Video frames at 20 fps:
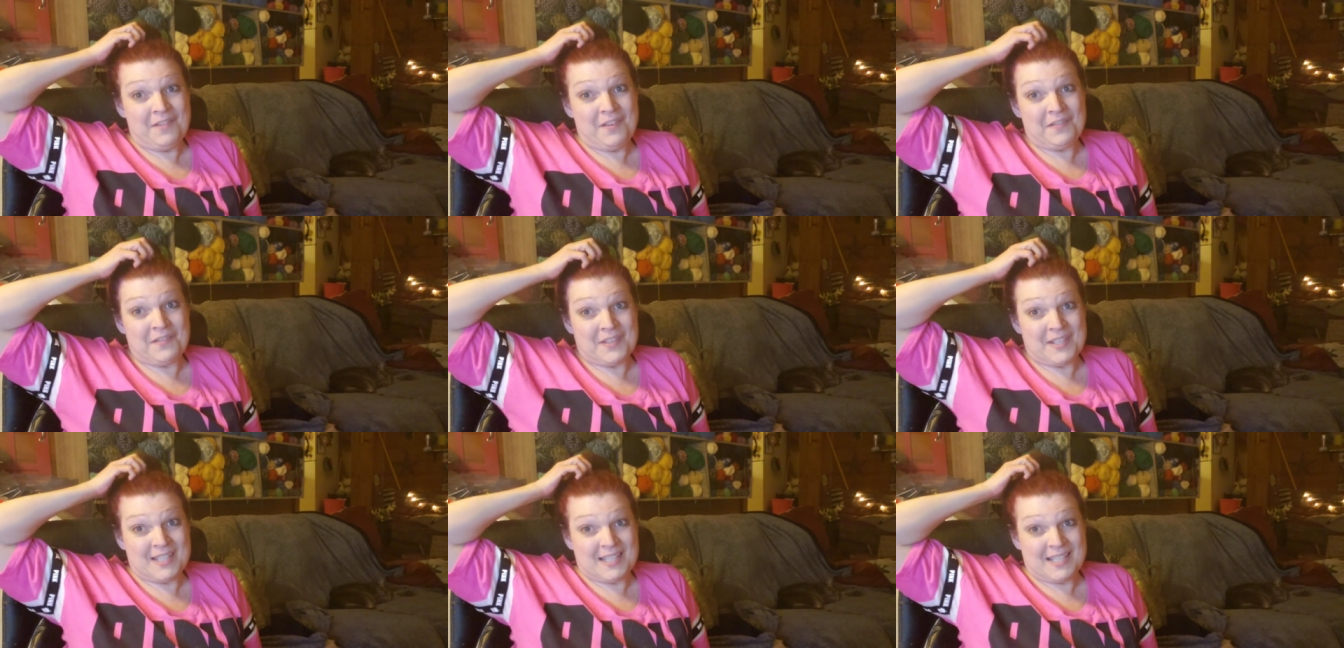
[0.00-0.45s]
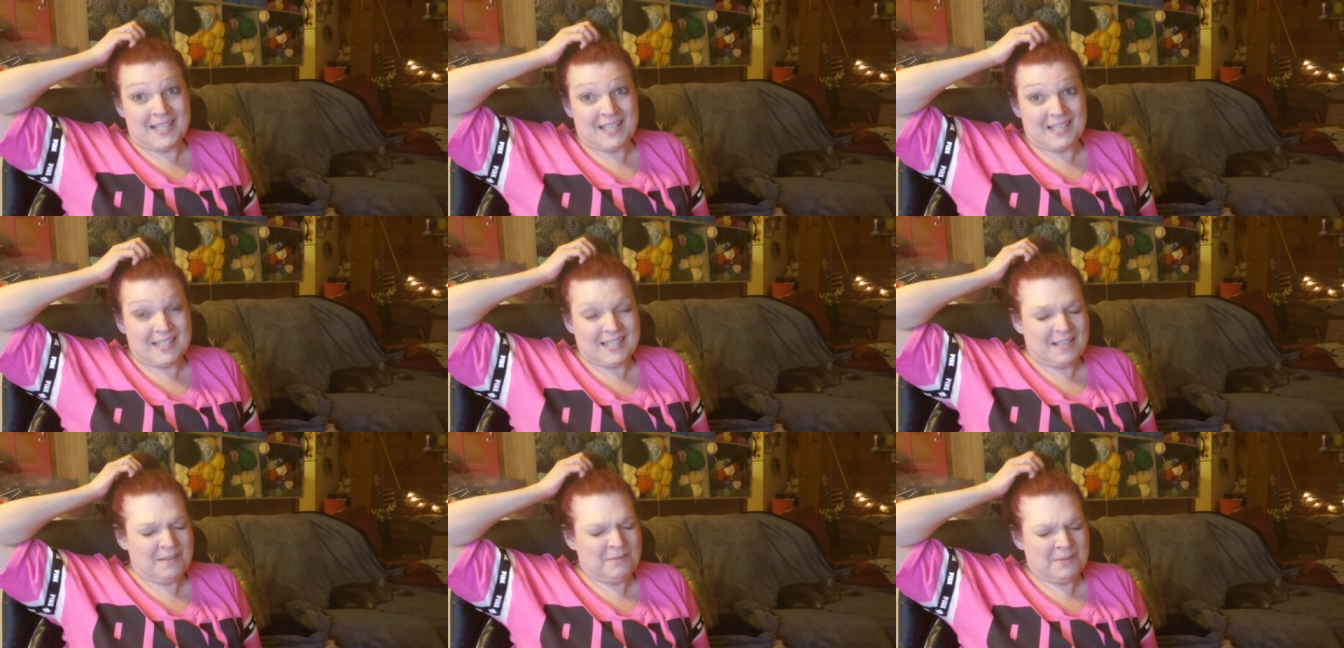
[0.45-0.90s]

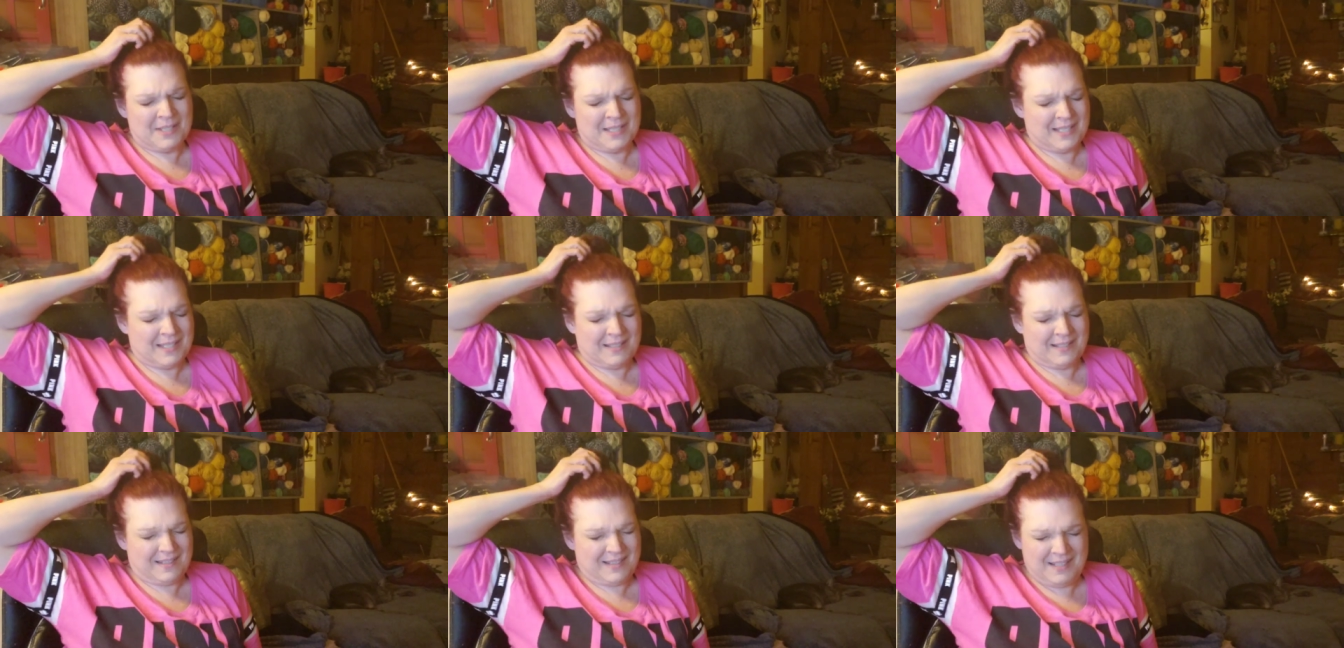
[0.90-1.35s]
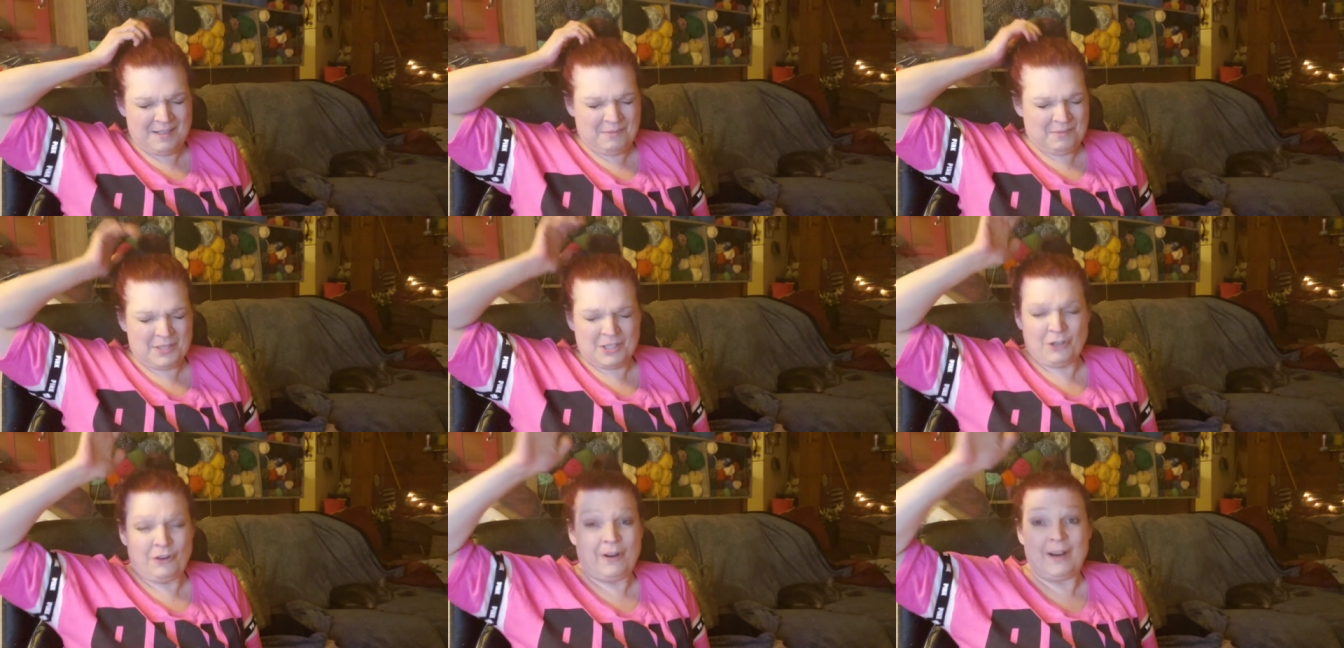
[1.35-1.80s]
56. It was, it
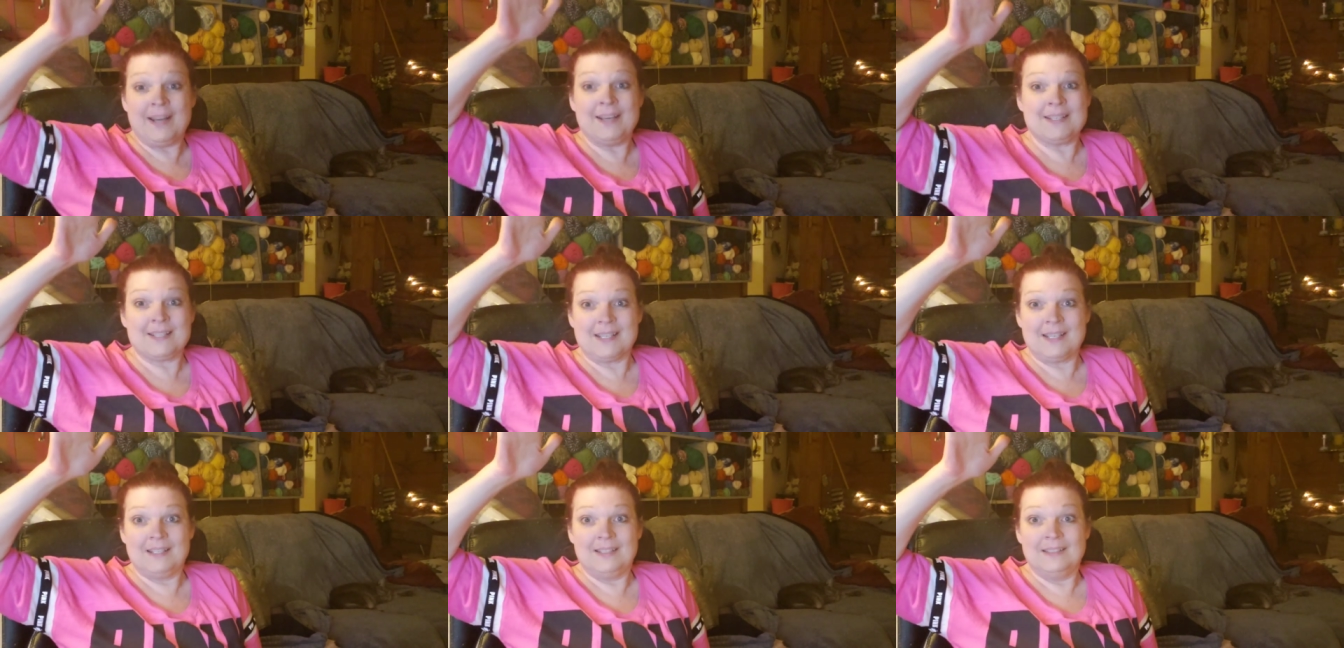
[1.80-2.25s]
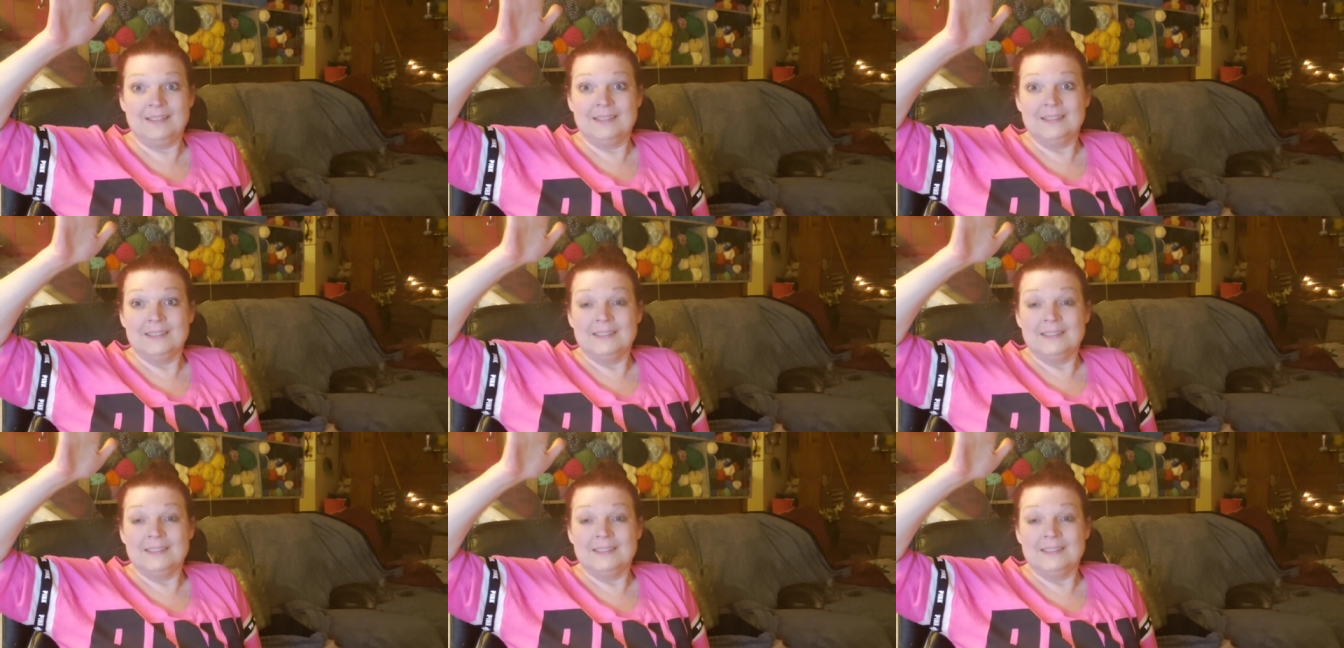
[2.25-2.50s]
was crazy.